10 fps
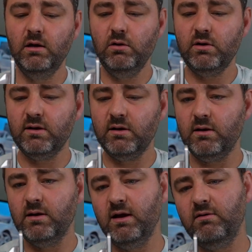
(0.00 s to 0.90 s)
Look at it.
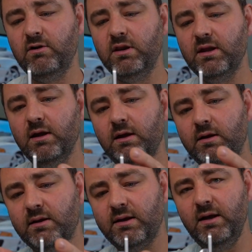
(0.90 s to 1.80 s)
Everything is
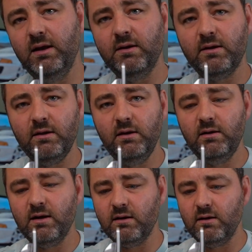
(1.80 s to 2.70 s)

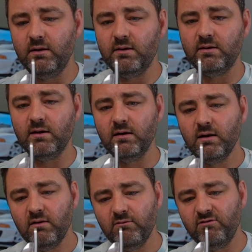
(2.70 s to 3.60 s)
CNC'd and it is done
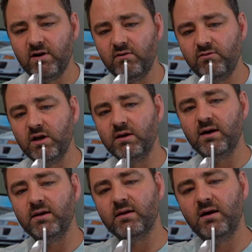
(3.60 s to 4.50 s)
very, very
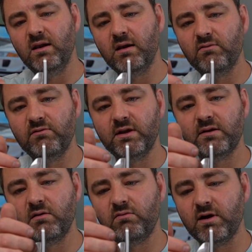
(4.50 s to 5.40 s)
nice. I love the
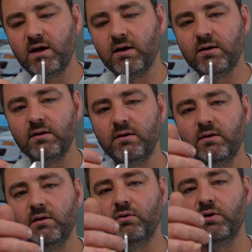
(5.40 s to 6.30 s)
silver accents
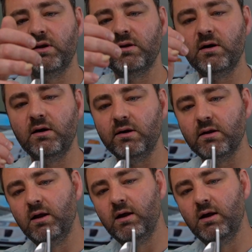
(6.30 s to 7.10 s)
here on the sides.